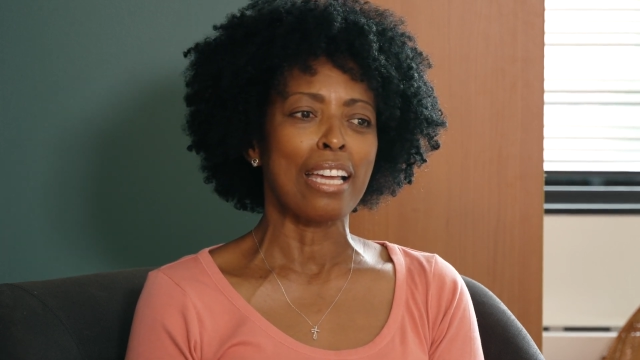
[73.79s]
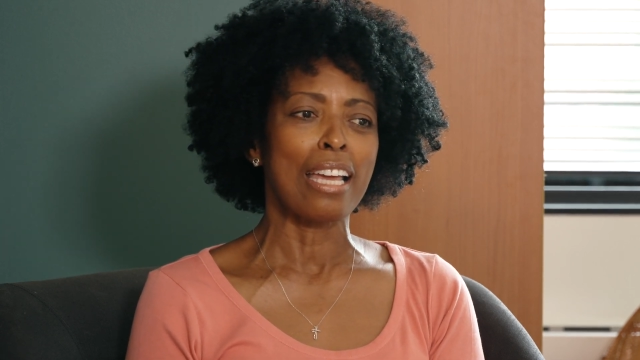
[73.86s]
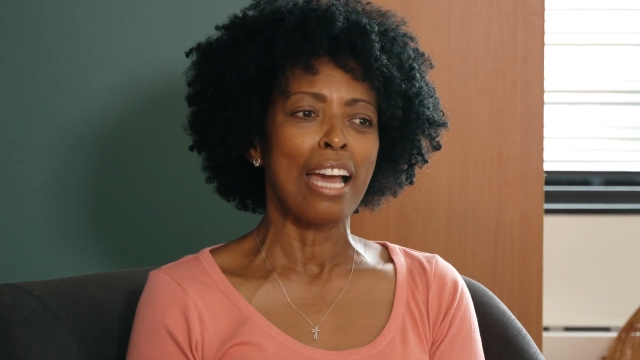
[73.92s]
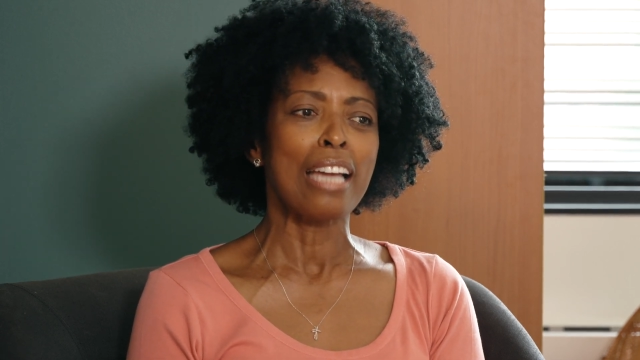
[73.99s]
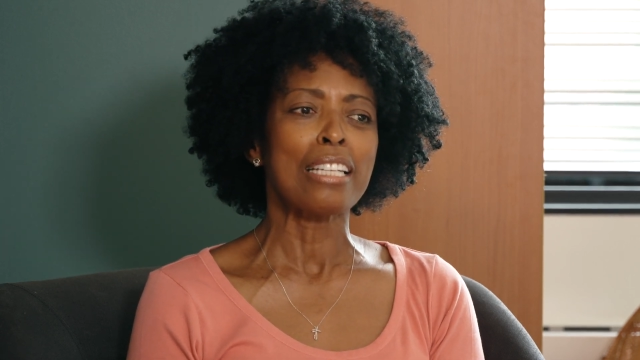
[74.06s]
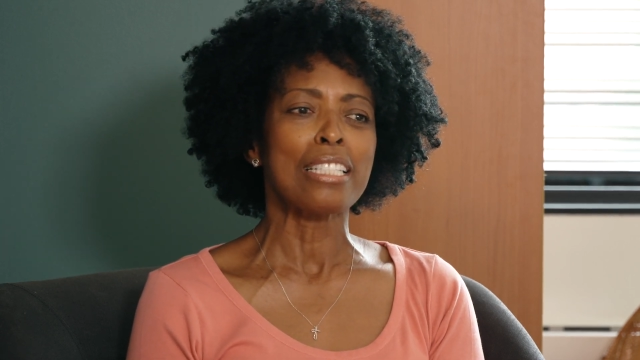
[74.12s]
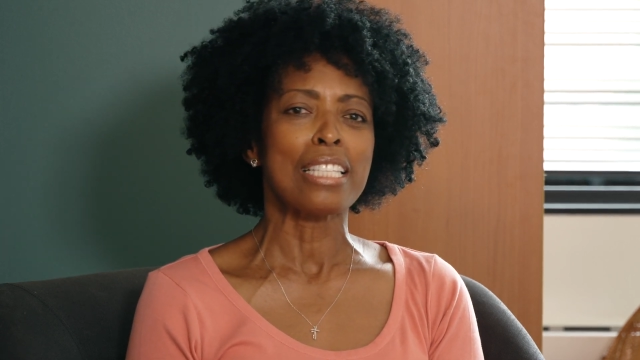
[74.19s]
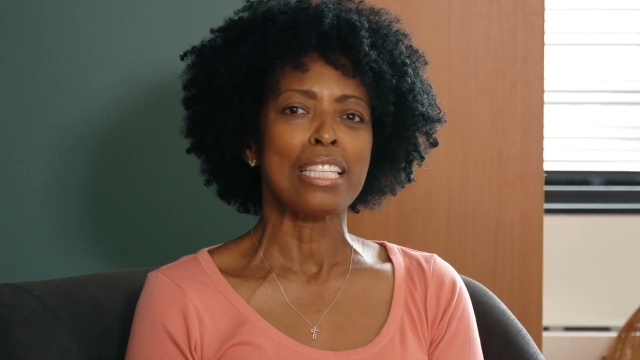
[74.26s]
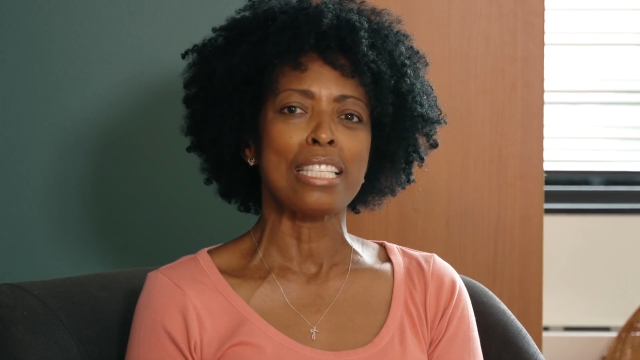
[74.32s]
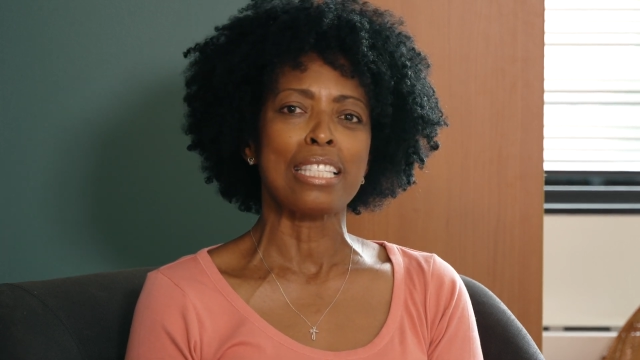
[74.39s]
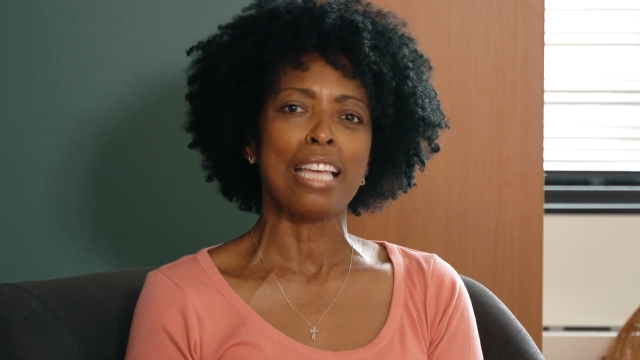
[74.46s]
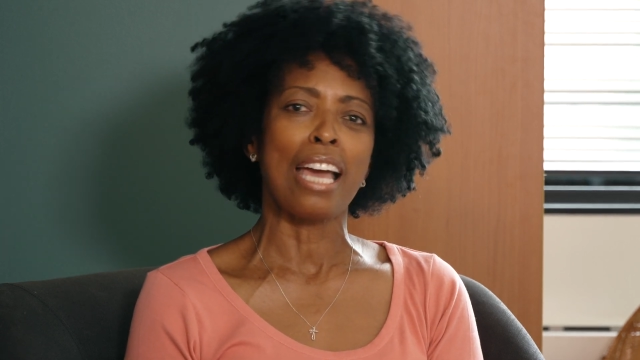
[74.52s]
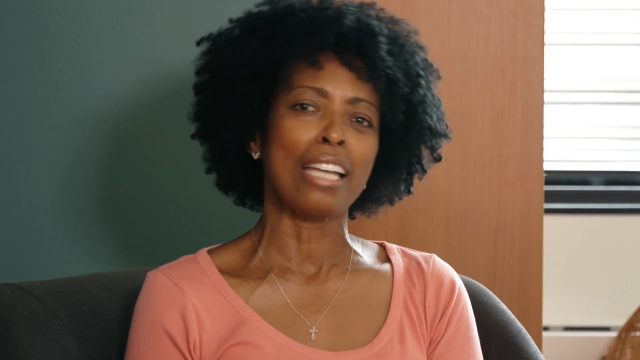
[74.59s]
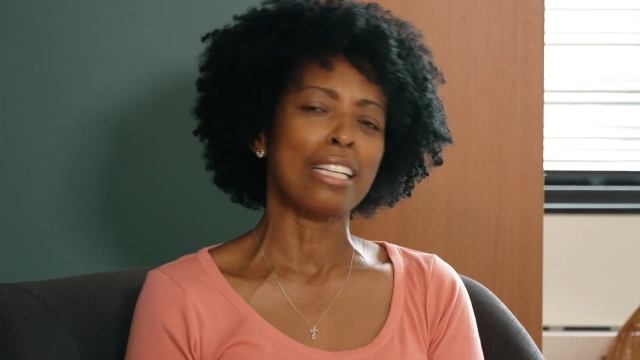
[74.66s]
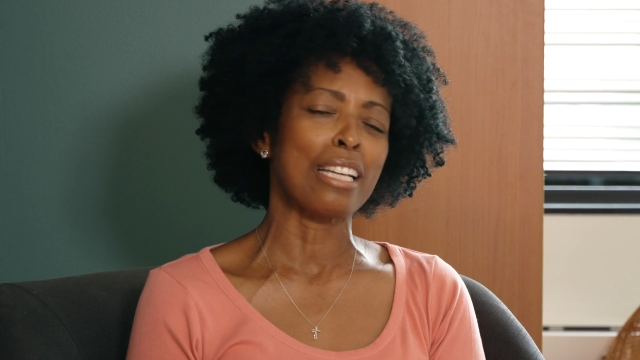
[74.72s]
kind of
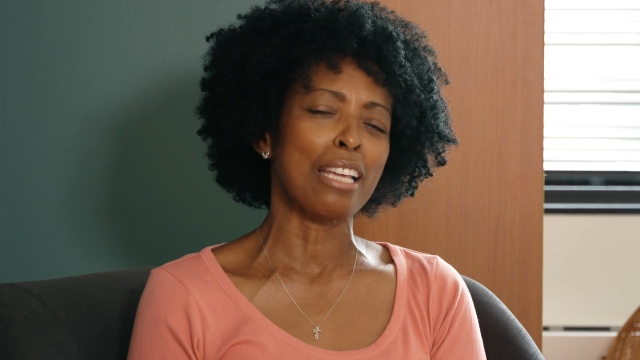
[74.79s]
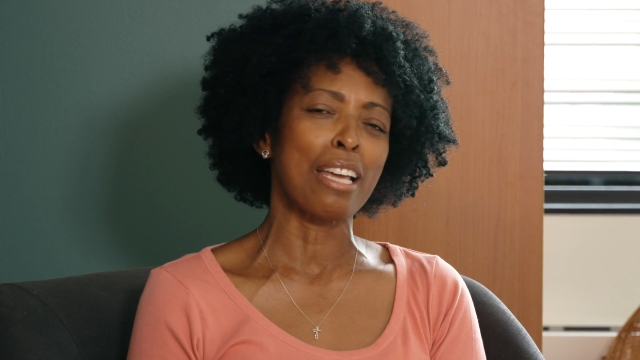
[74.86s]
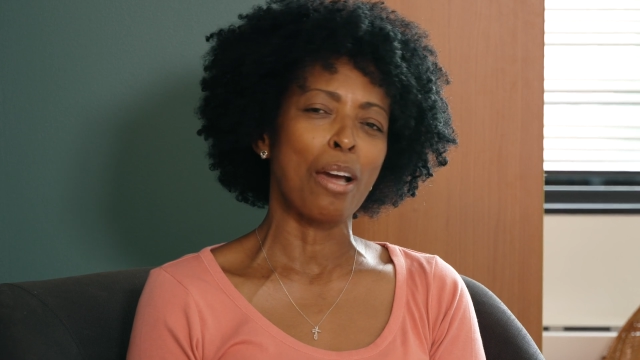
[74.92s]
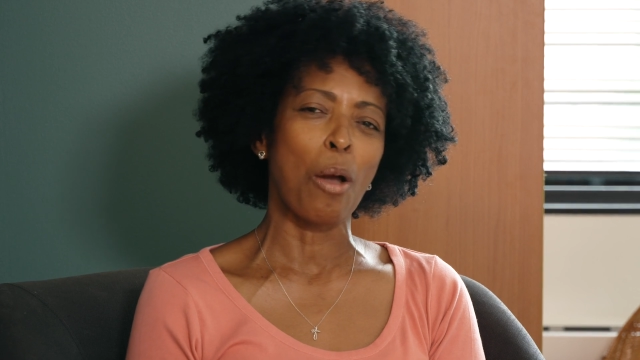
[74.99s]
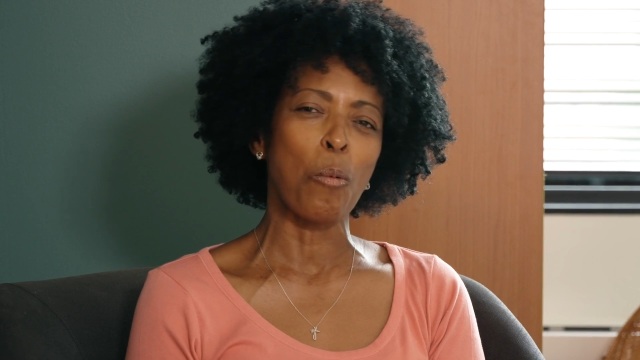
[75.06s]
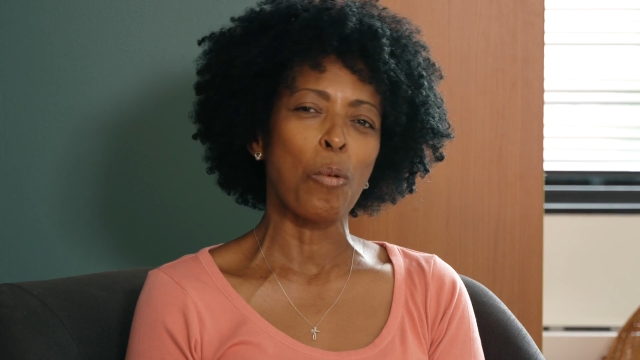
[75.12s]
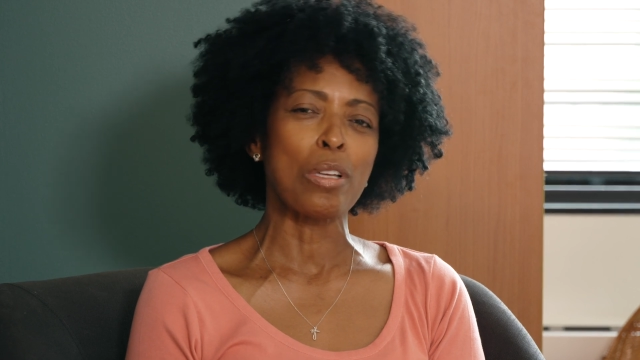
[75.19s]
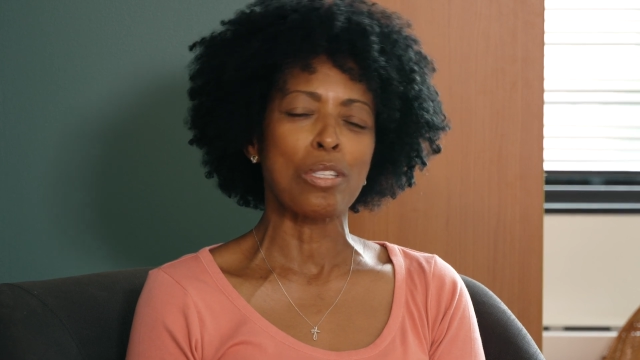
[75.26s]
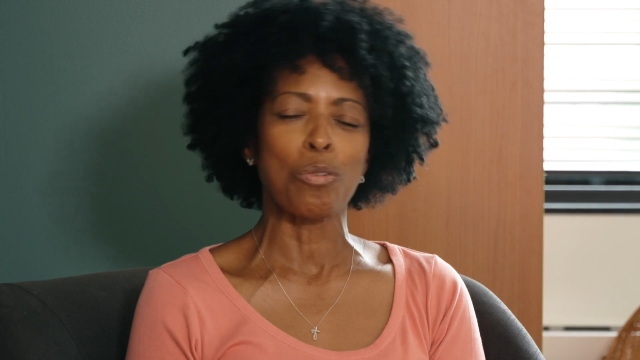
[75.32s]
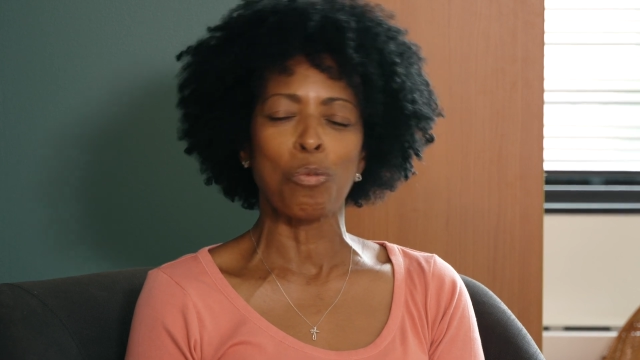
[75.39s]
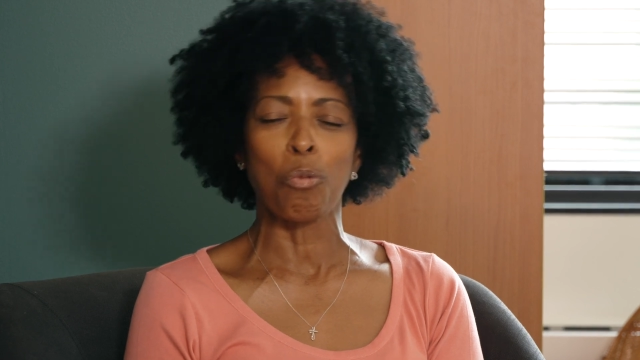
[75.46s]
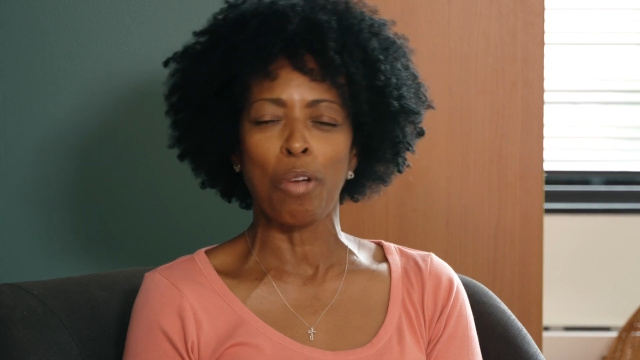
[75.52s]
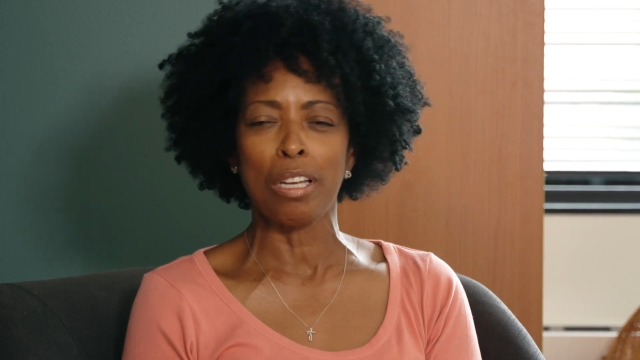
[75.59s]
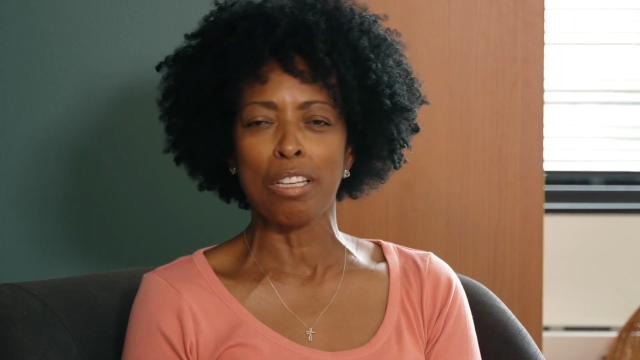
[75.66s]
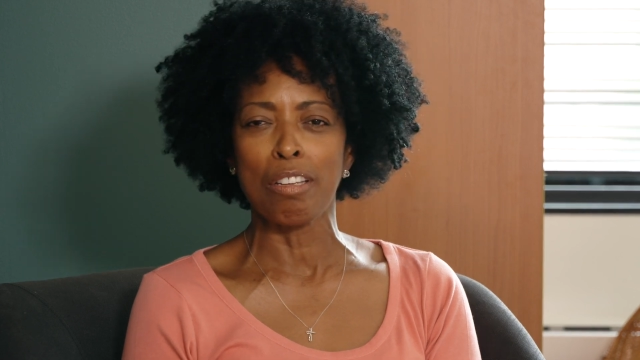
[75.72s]
decided that I
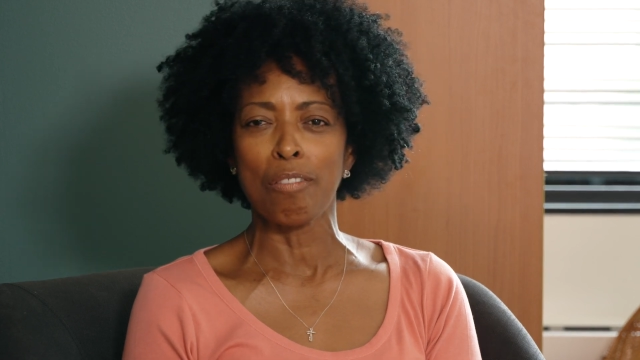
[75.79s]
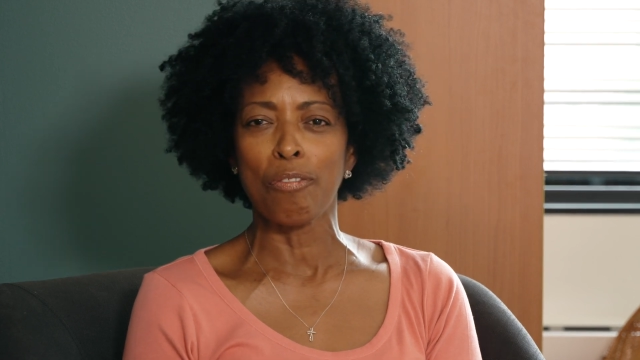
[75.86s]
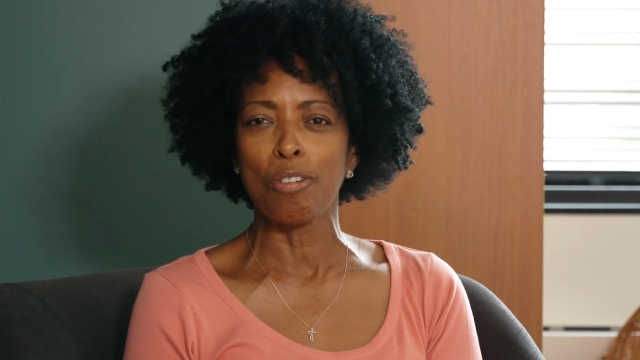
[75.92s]
wasn't ready